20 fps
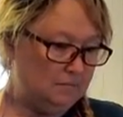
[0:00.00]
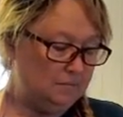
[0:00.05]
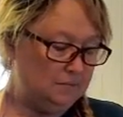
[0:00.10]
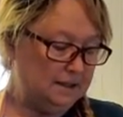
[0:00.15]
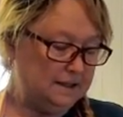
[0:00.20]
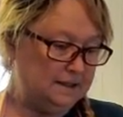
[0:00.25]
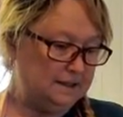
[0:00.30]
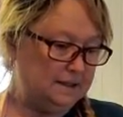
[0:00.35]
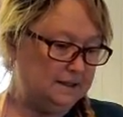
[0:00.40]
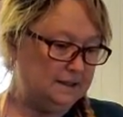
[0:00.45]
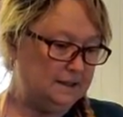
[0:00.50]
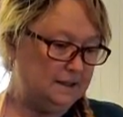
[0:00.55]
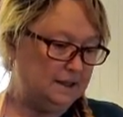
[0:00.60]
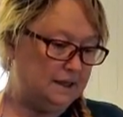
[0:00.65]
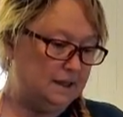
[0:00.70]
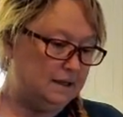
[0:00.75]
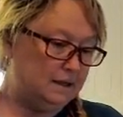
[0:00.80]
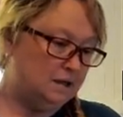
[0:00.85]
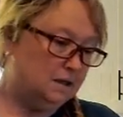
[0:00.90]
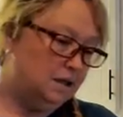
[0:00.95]
Let's
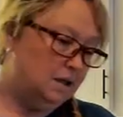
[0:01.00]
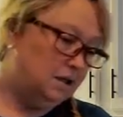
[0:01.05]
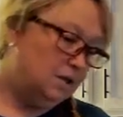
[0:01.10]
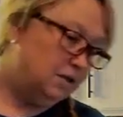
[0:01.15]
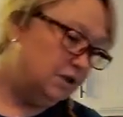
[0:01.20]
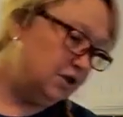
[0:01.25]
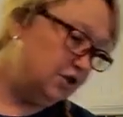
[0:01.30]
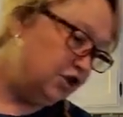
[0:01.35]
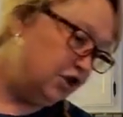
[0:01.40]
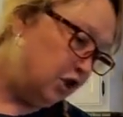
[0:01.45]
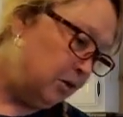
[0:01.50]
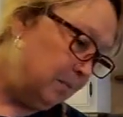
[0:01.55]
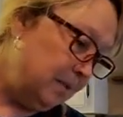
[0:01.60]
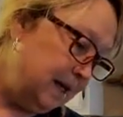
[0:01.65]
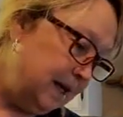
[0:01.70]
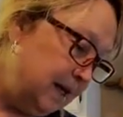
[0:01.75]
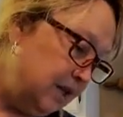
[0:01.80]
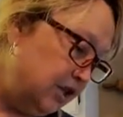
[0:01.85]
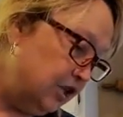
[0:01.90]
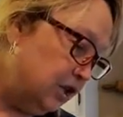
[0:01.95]
see, the
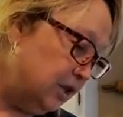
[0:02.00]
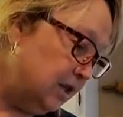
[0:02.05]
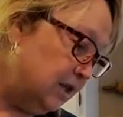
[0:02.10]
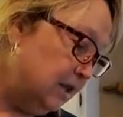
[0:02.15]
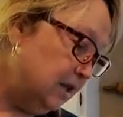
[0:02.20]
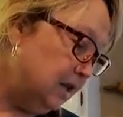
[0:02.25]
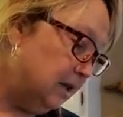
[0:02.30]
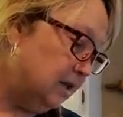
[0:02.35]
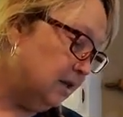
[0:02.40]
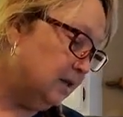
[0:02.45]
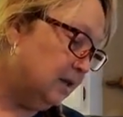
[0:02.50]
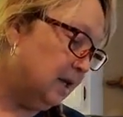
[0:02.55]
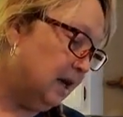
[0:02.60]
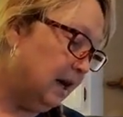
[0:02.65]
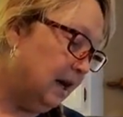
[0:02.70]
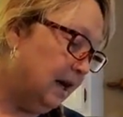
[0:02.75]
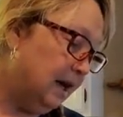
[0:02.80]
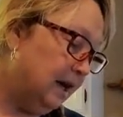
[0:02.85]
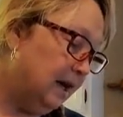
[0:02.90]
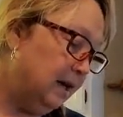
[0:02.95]
germination
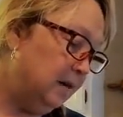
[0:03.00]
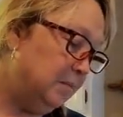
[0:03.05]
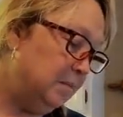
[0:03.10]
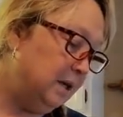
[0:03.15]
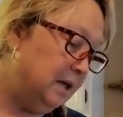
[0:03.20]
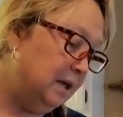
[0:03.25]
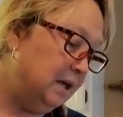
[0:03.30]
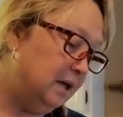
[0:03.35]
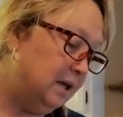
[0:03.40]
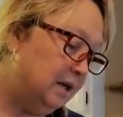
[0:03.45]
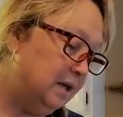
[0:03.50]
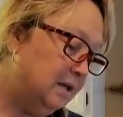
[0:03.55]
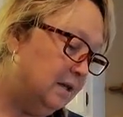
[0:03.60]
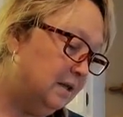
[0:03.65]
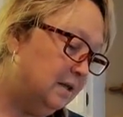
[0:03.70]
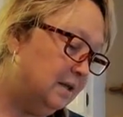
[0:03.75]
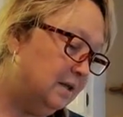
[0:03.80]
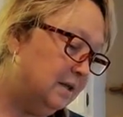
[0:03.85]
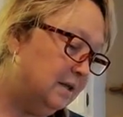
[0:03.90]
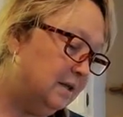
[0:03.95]
time
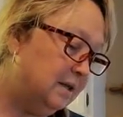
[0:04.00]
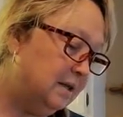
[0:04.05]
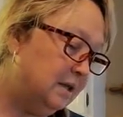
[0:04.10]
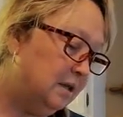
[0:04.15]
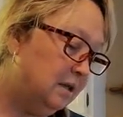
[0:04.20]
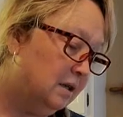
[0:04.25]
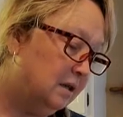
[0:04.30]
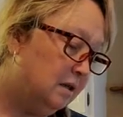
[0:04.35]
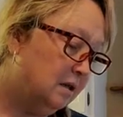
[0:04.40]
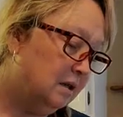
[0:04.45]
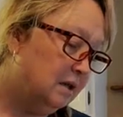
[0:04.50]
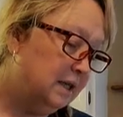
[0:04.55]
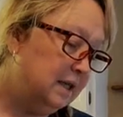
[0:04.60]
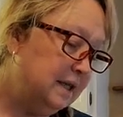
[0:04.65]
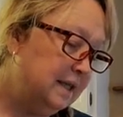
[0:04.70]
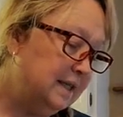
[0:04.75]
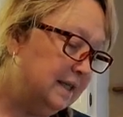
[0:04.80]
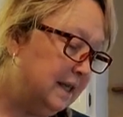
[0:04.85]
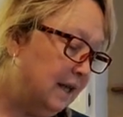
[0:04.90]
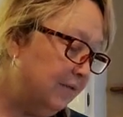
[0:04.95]
is
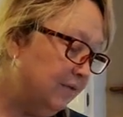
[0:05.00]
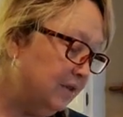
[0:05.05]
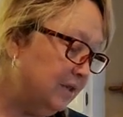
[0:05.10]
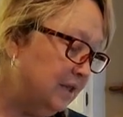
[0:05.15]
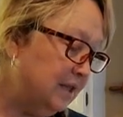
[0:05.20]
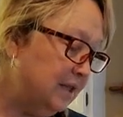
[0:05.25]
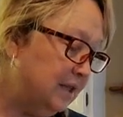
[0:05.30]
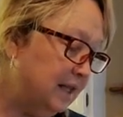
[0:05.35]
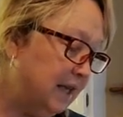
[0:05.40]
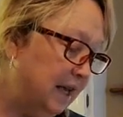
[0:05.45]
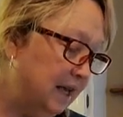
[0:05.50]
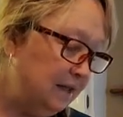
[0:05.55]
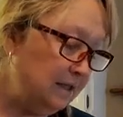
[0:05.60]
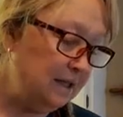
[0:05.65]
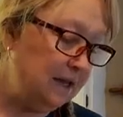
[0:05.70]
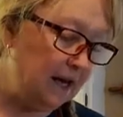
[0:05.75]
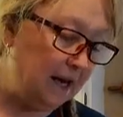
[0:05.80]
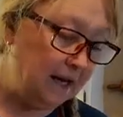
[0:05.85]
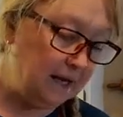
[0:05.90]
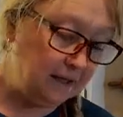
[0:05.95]
7 to
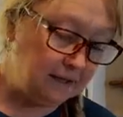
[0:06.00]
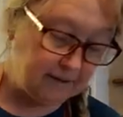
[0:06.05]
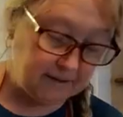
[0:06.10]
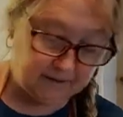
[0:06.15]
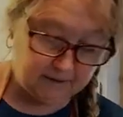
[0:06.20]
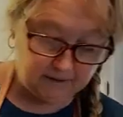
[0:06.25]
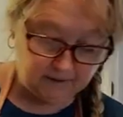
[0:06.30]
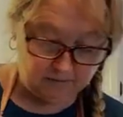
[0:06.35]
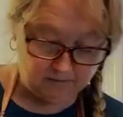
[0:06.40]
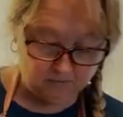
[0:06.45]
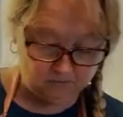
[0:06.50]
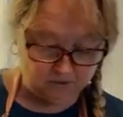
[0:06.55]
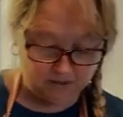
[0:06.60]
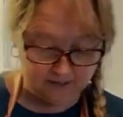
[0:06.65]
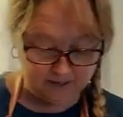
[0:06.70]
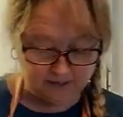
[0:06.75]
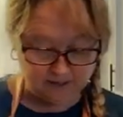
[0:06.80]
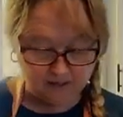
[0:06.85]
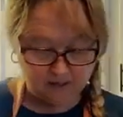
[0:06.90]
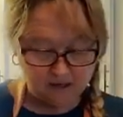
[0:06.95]
10 days,
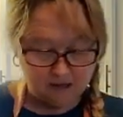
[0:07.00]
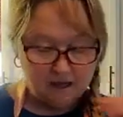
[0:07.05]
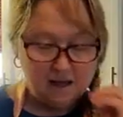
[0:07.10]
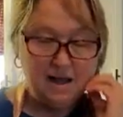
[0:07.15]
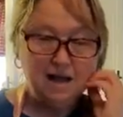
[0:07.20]
okay?